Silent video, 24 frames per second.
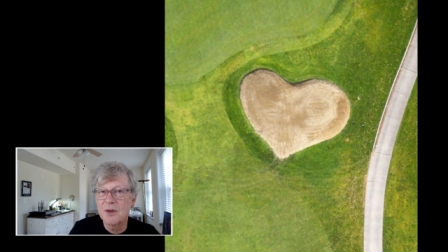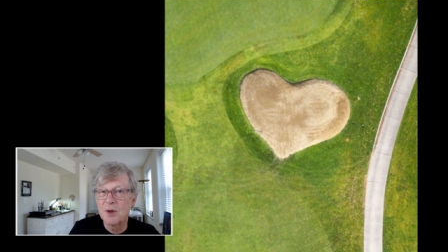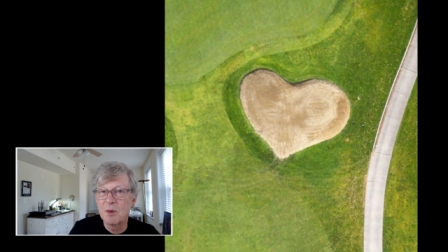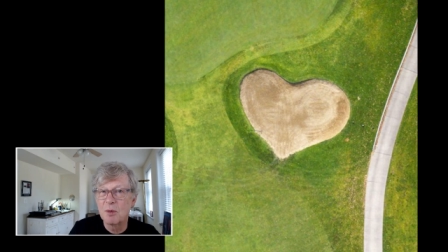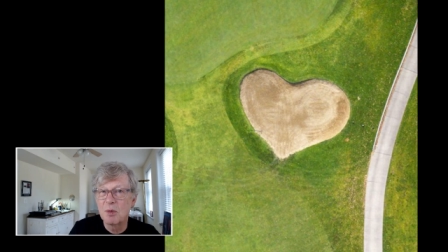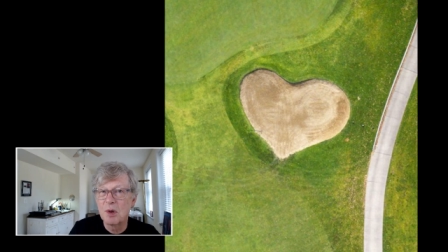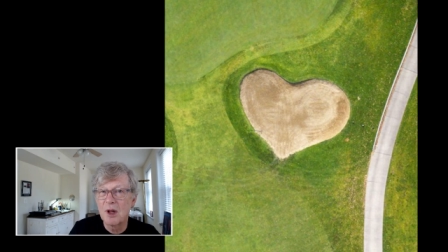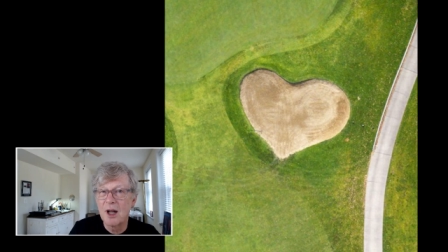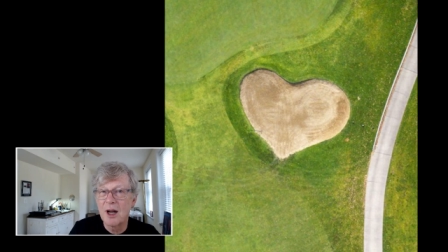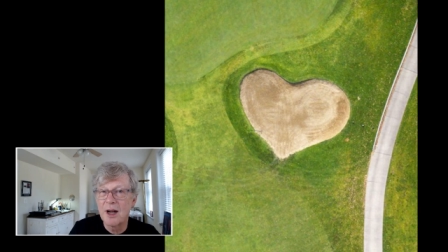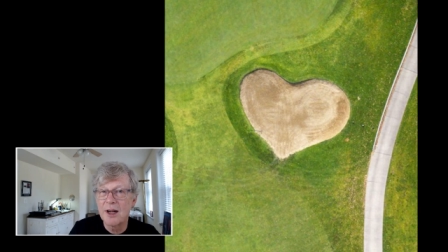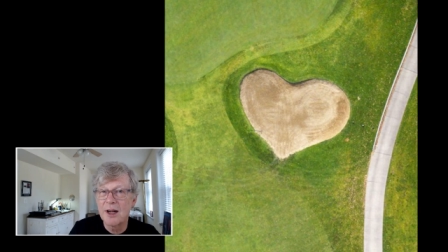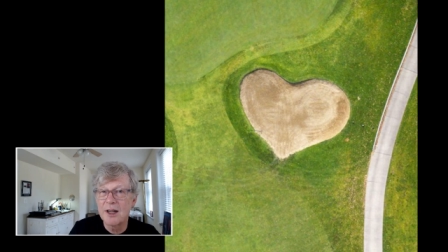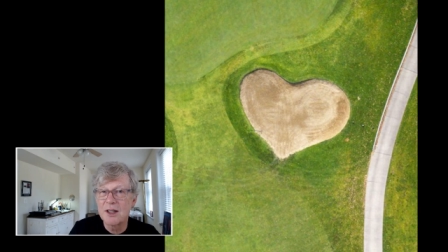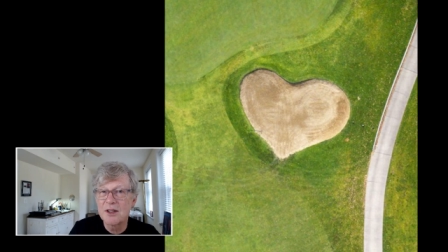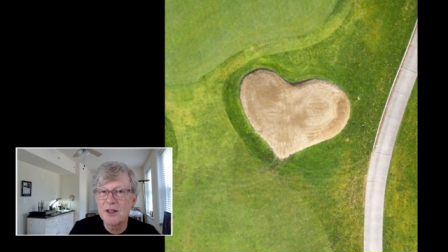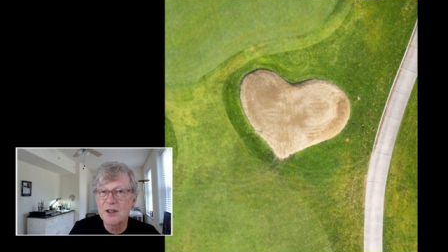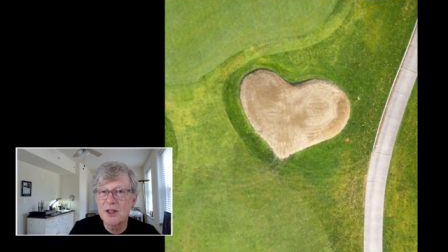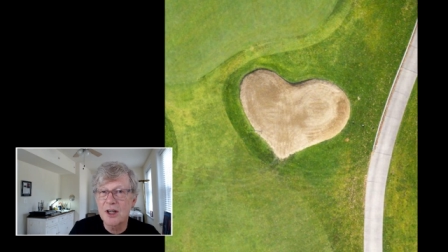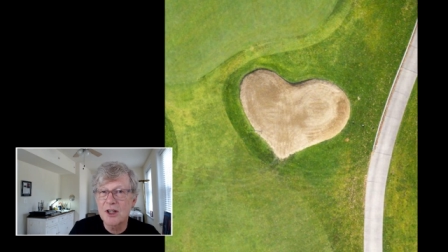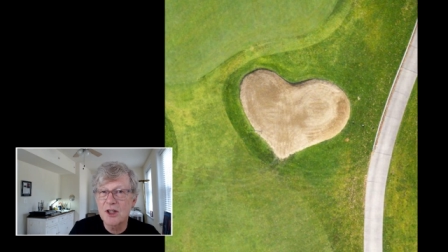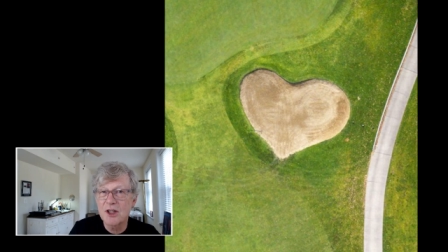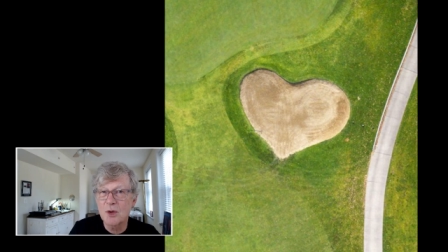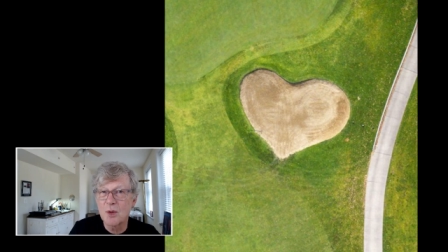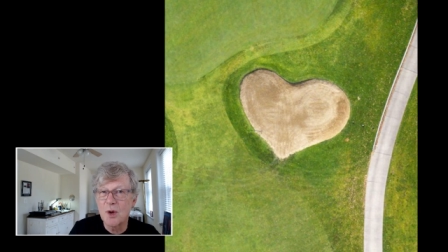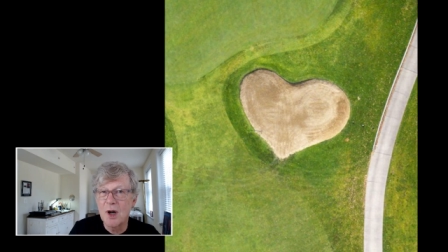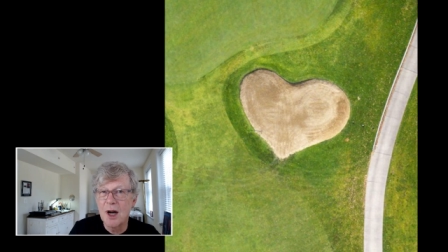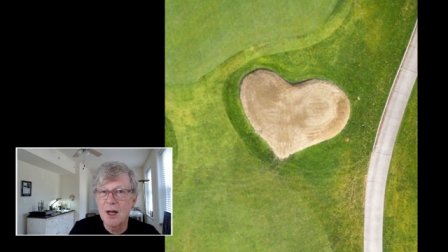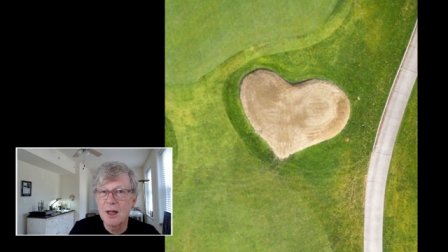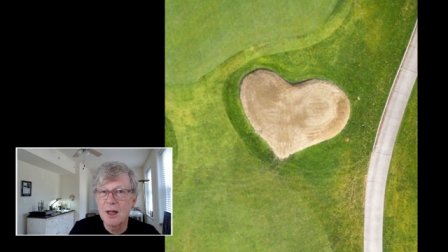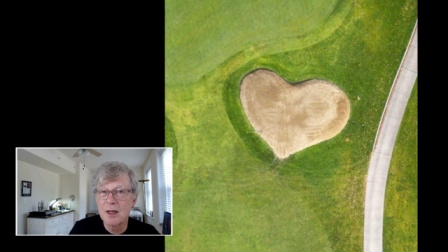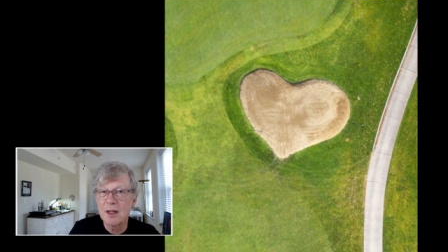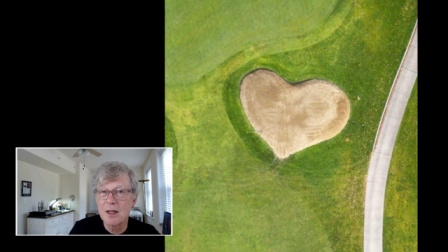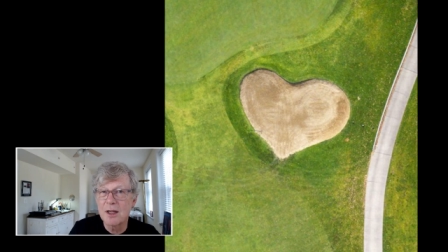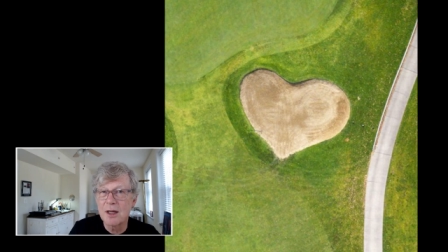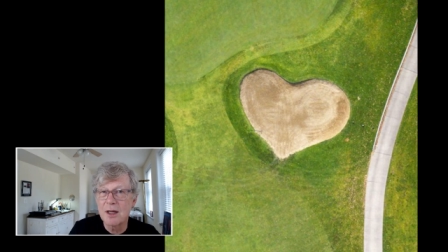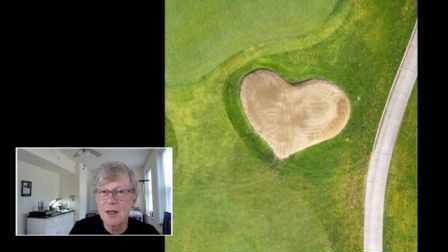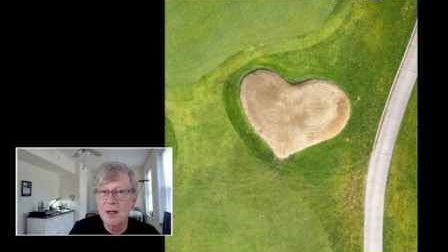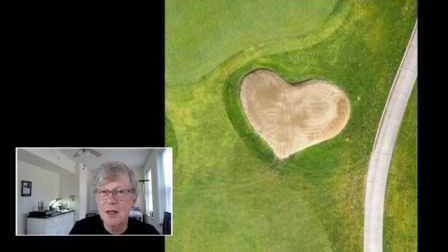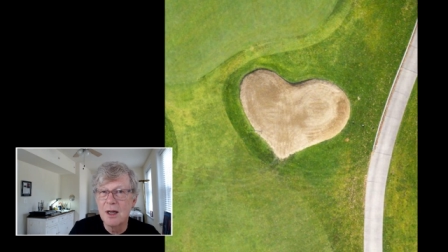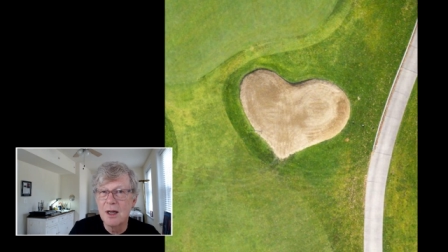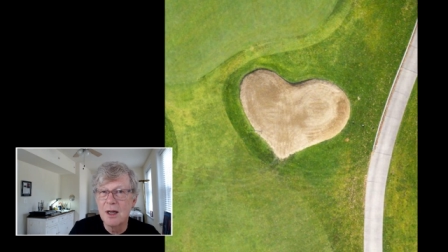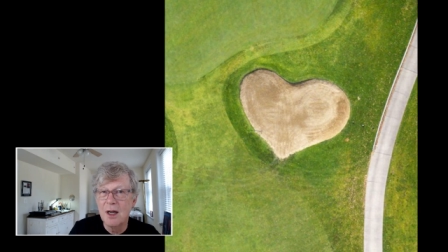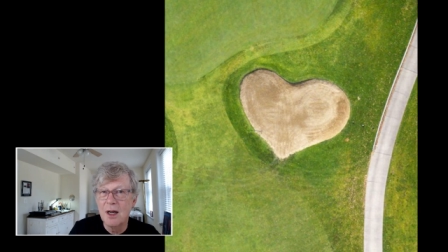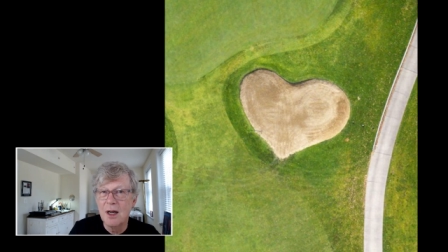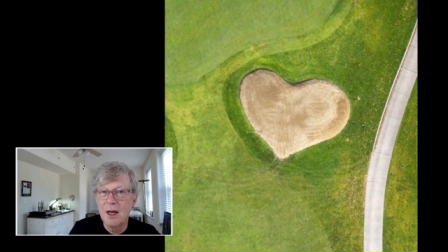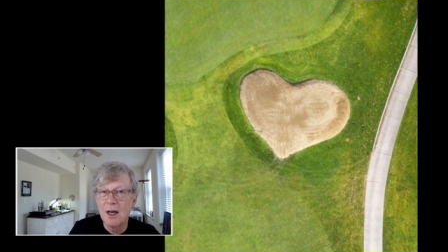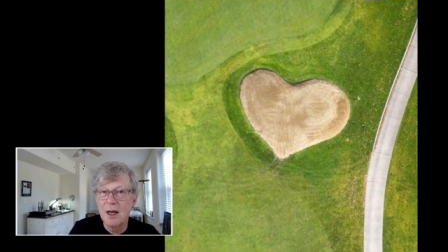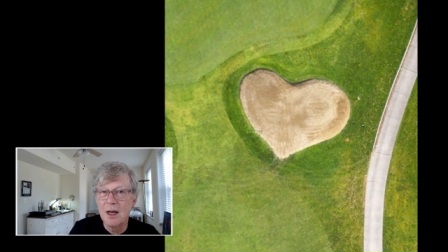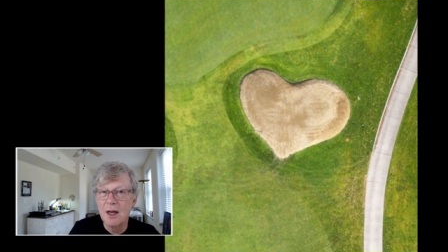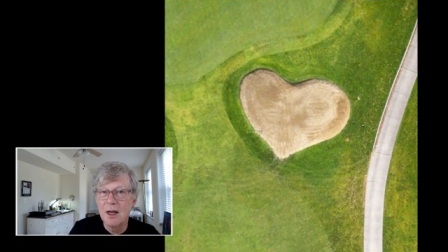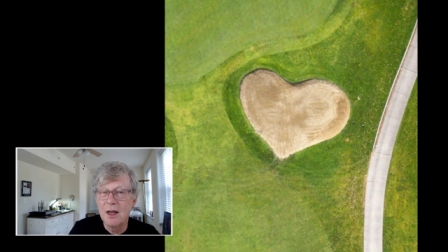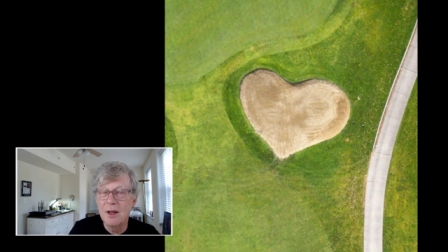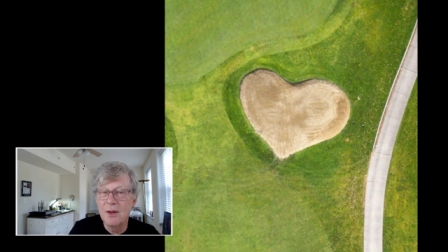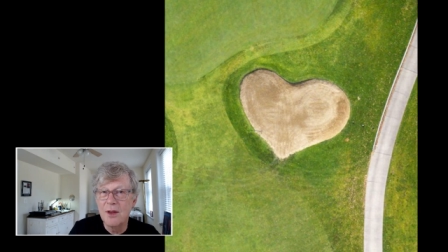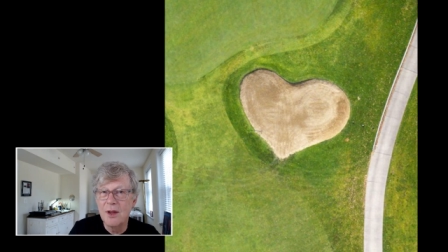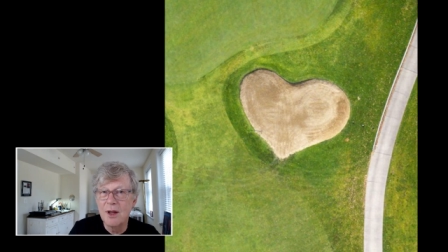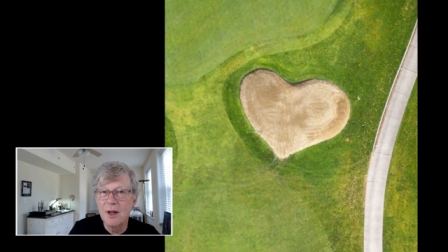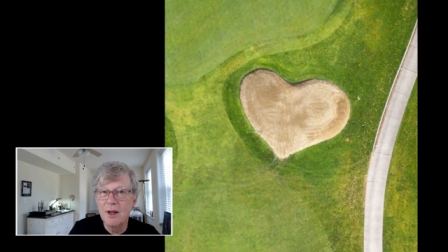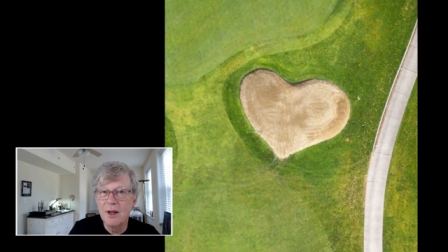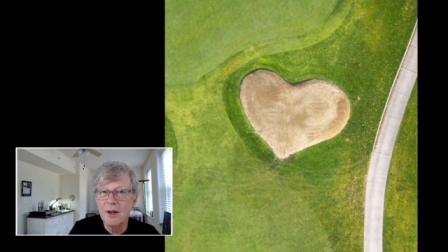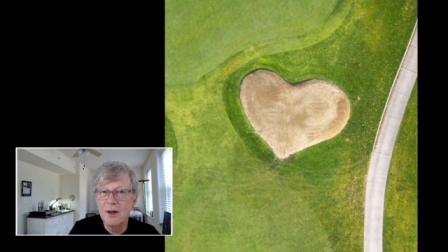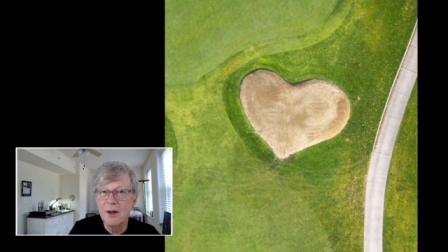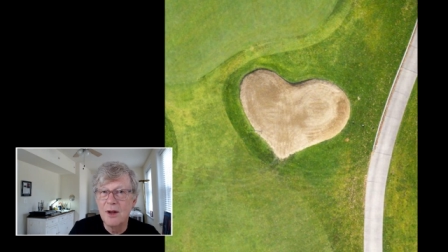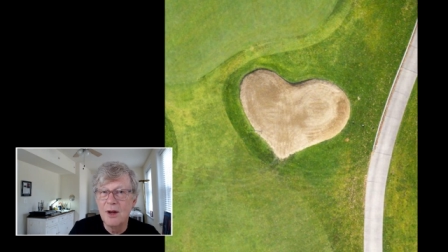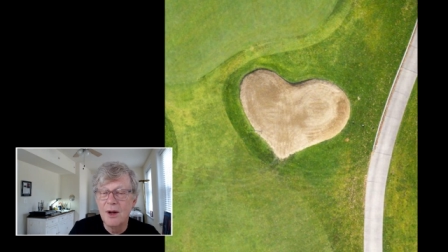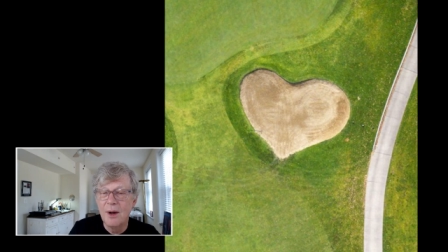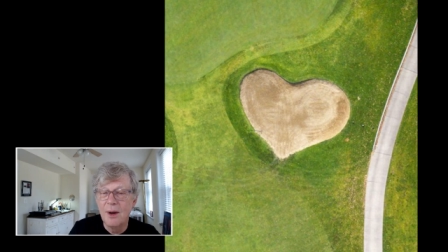implied sexuality and then,